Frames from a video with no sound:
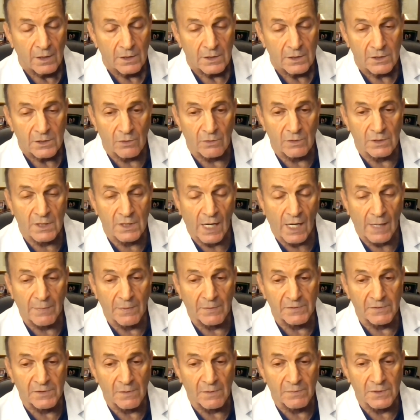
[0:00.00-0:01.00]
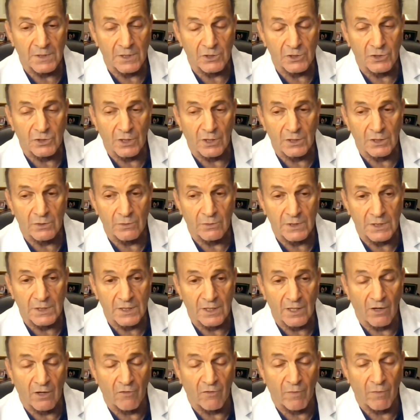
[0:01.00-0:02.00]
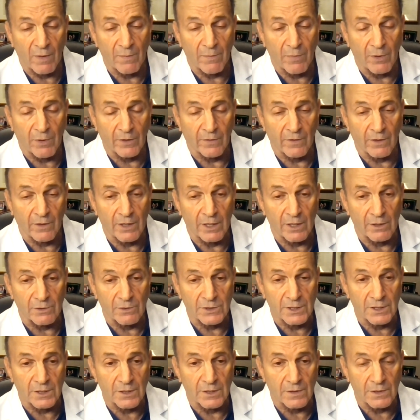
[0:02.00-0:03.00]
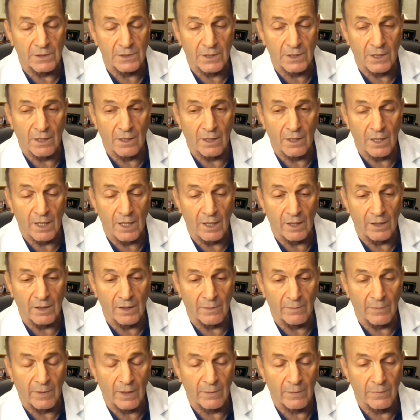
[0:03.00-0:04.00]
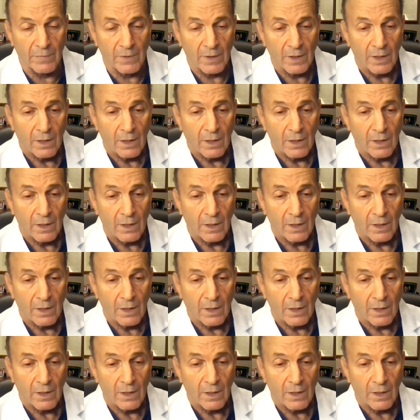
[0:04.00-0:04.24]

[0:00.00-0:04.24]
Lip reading: certain type of subcision unto itself by putting the needles into the skin and heating them up.